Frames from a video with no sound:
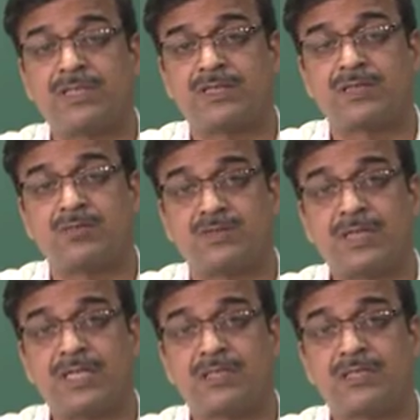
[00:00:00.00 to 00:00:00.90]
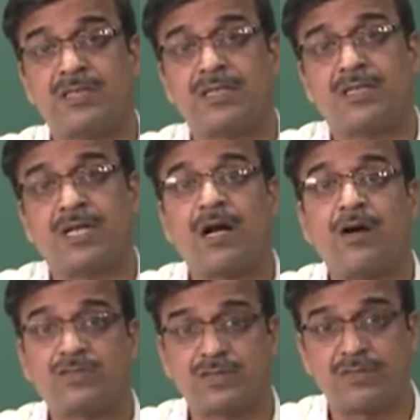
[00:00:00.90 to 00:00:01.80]
which means the
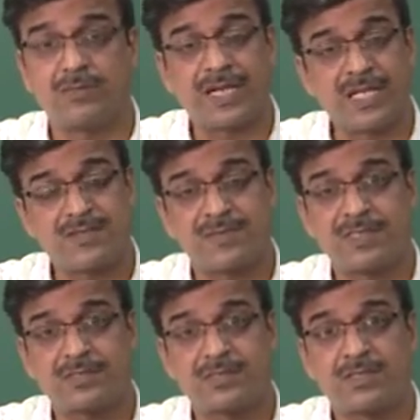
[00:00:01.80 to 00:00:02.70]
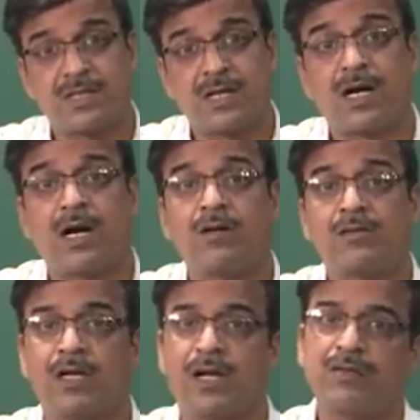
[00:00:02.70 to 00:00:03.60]
household management, how
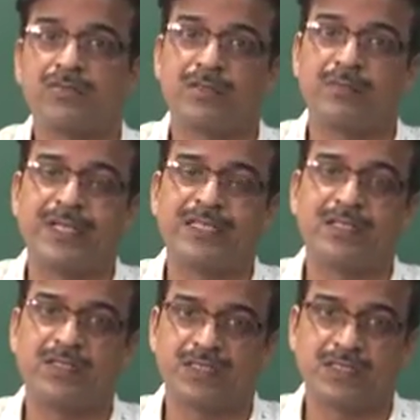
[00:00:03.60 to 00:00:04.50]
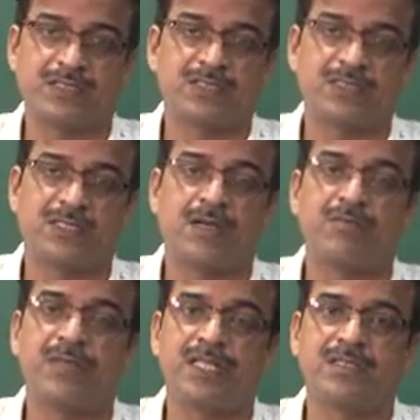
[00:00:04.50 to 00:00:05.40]
the household make the decisions, how
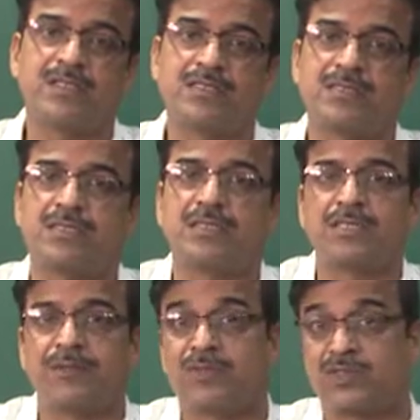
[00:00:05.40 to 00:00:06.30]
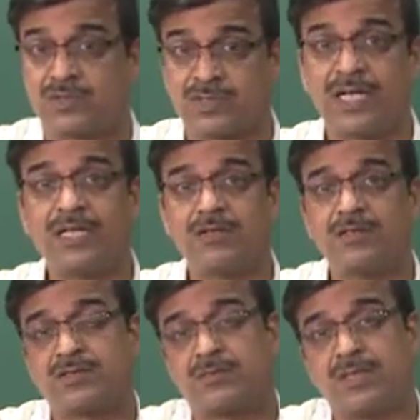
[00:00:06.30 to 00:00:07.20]
make the decisions of the society
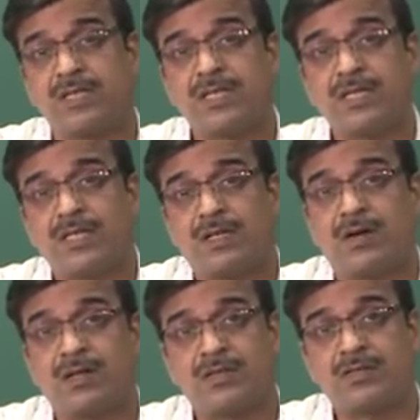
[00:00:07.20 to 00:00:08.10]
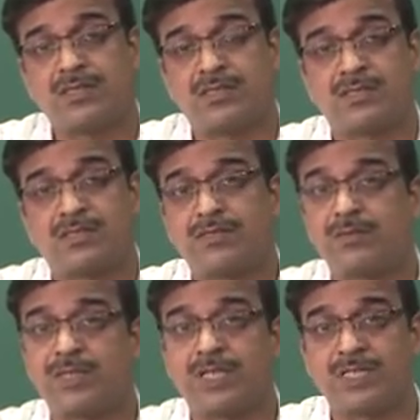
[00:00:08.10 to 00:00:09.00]
also be, all the decision it
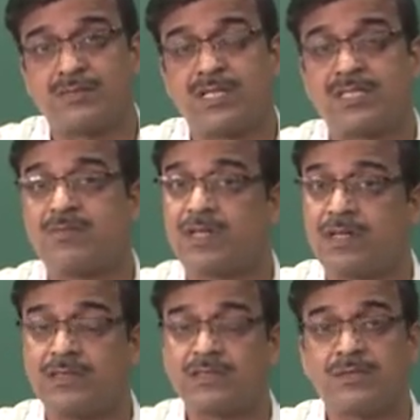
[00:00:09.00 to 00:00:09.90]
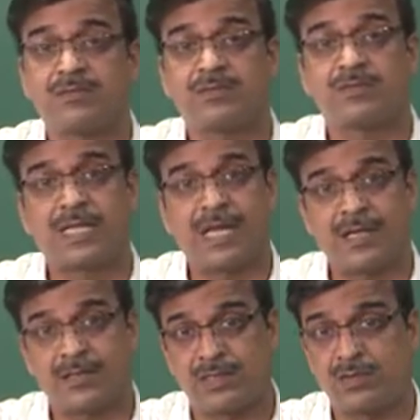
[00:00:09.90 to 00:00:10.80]
will takes place because of
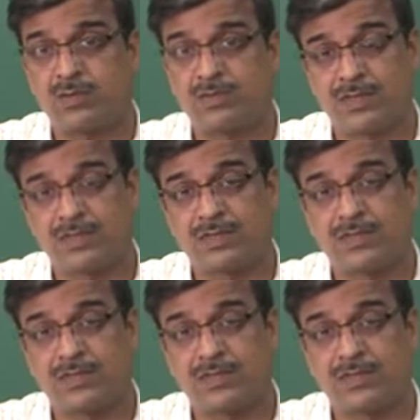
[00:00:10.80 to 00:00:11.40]
scarce resources.